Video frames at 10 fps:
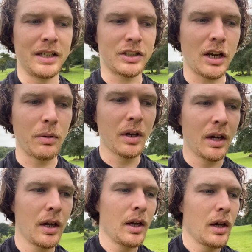And so
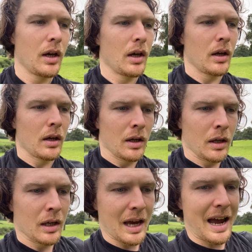
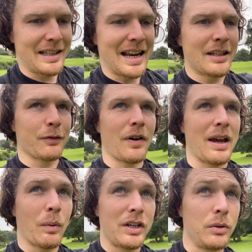
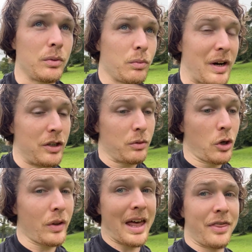identifying when you
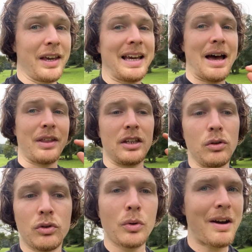cut that thing out that
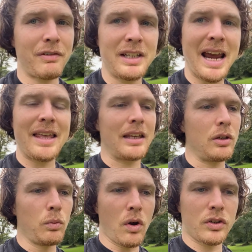you do every day, that
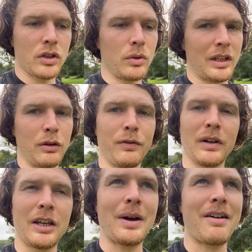you want to do, that you feel
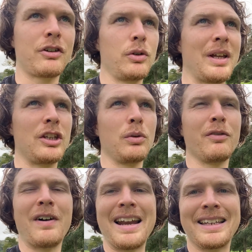like you have to do, that you
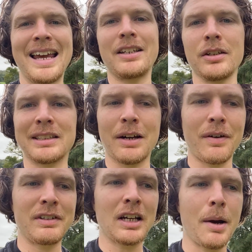validate to yourself
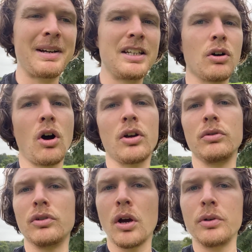every time, and in your heart you
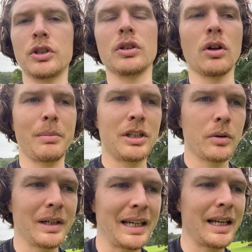know you should not be
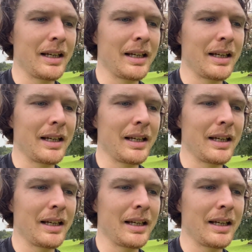doing it.